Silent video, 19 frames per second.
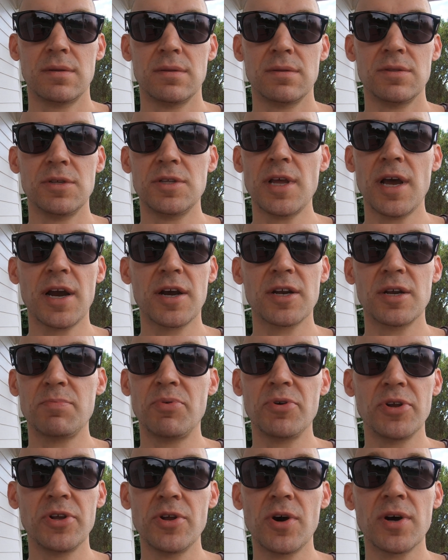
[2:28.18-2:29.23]
they're not going to
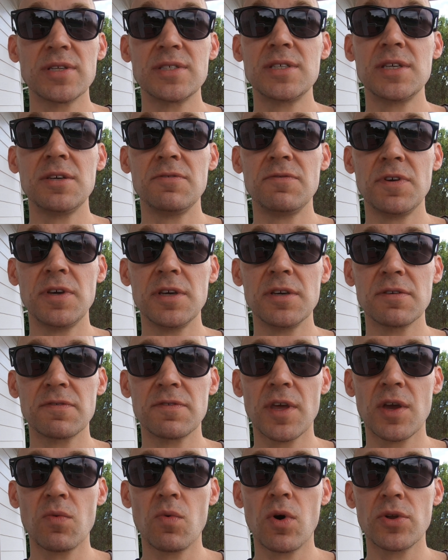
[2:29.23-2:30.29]
put it on TV if
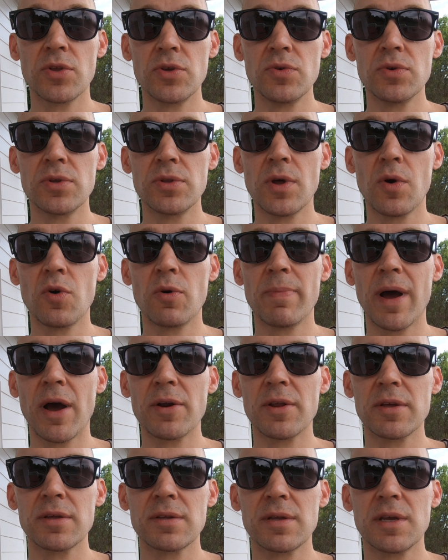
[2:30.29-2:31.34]
they want you to know
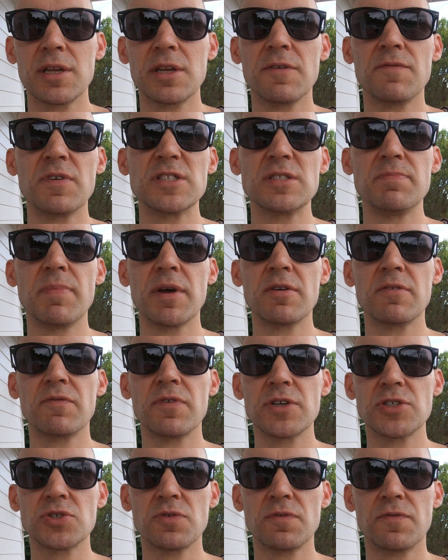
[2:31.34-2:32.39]
about it and if it's
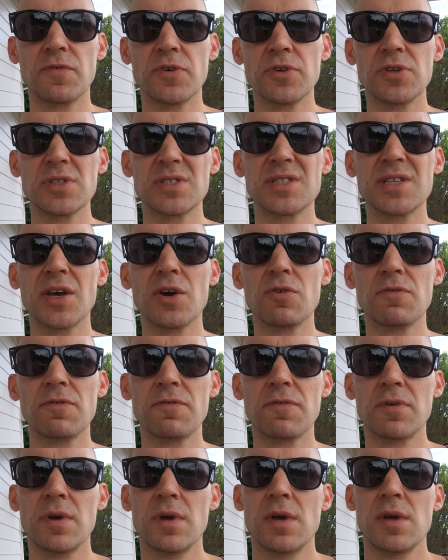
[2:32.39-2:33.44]
beneficial for
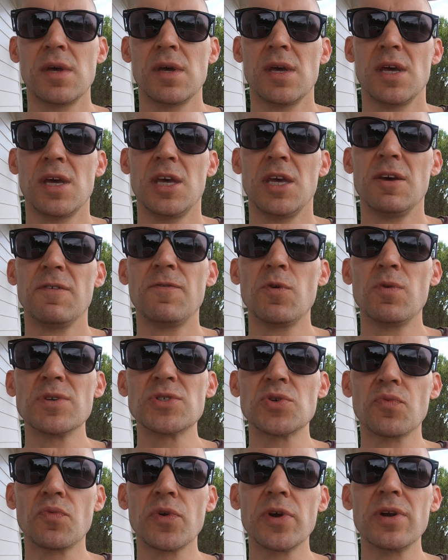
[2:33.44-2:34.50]
yourself. If it
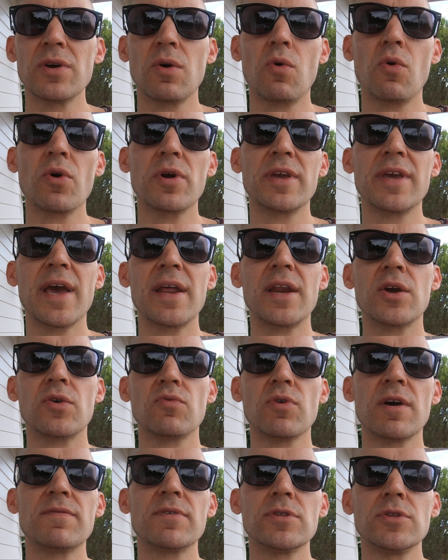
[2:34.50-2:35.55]
was a real organic
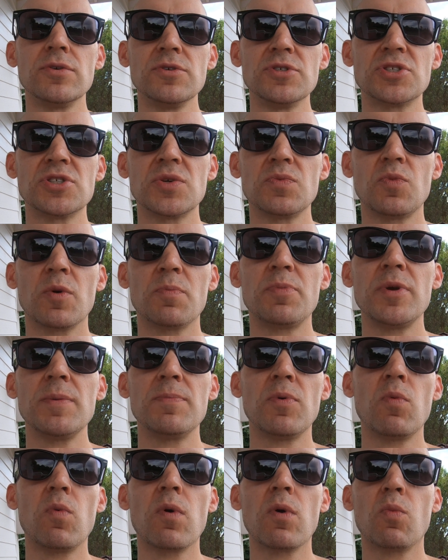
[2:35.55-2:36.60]
revolution where
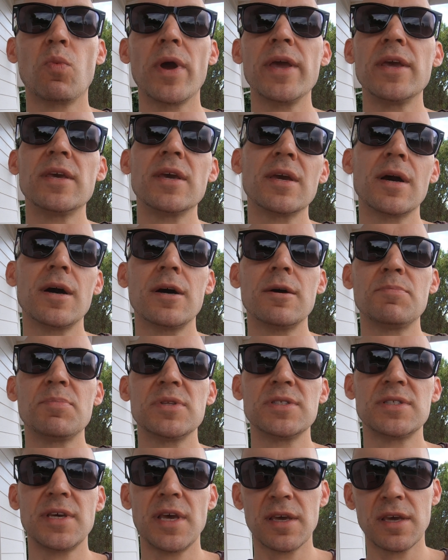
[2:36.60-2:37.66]
people were waking up
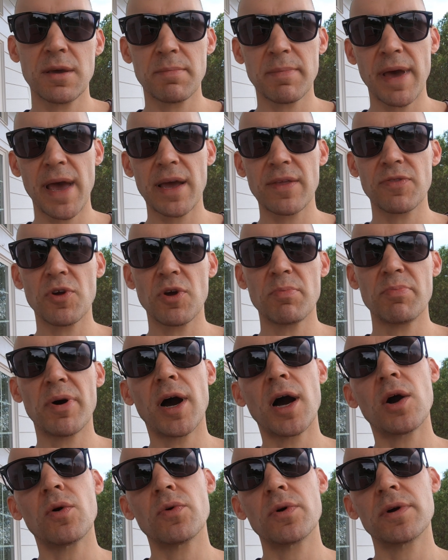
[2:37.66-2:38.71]
and taking back their
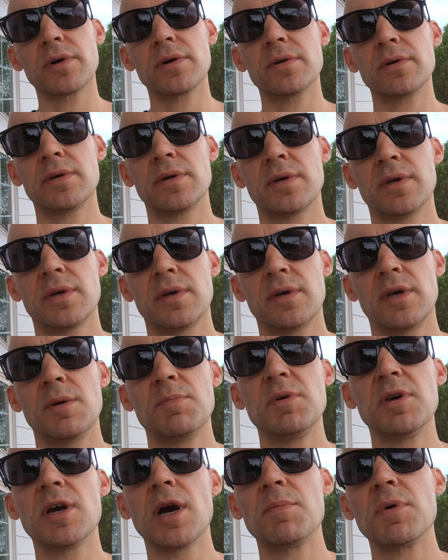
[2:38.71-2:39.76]
power and
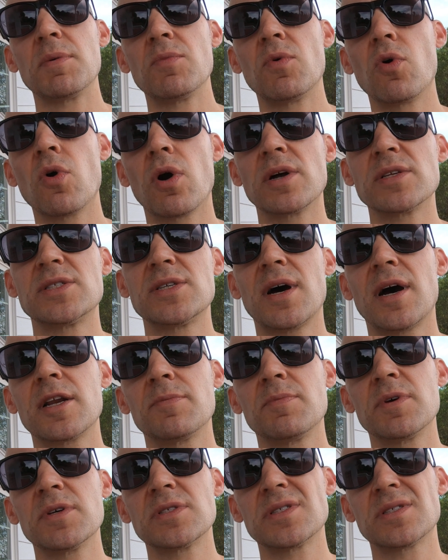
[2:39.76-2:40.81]
becoming more
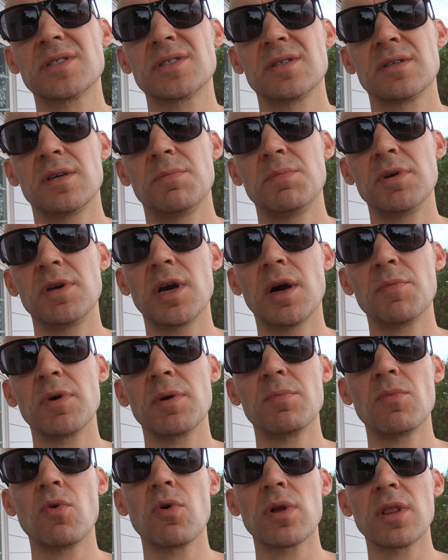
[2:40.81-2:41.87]
autonomous and
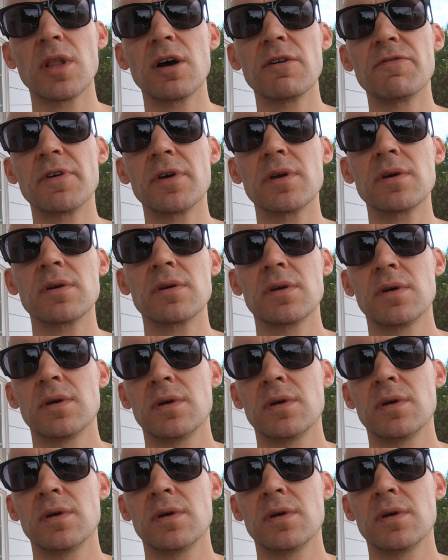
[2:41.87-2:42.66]
becoming more loving,